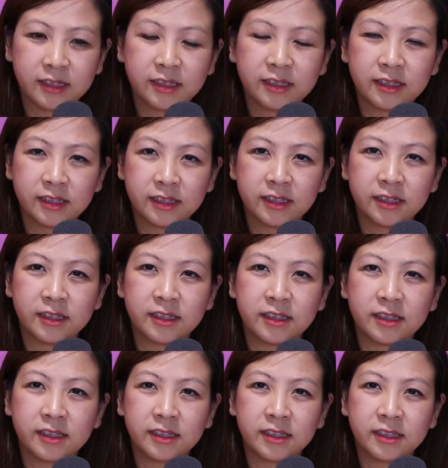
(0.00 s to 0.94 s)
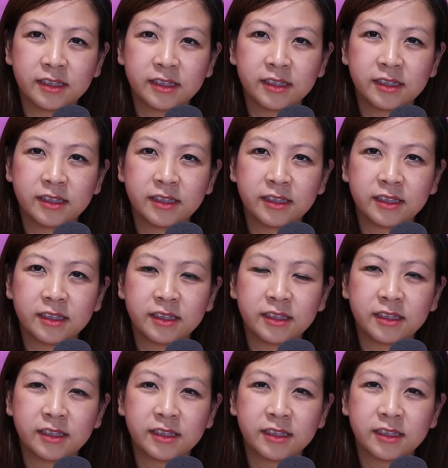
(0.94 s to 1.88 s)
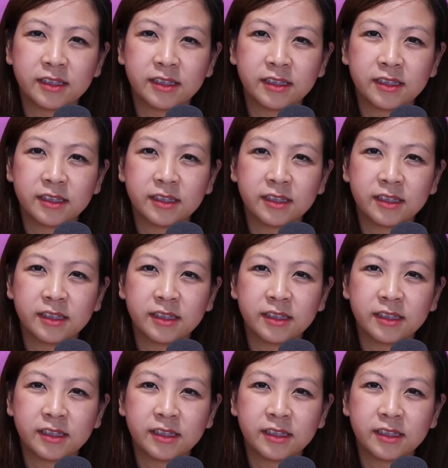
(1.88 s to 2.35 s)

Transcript: The person shown says nothing.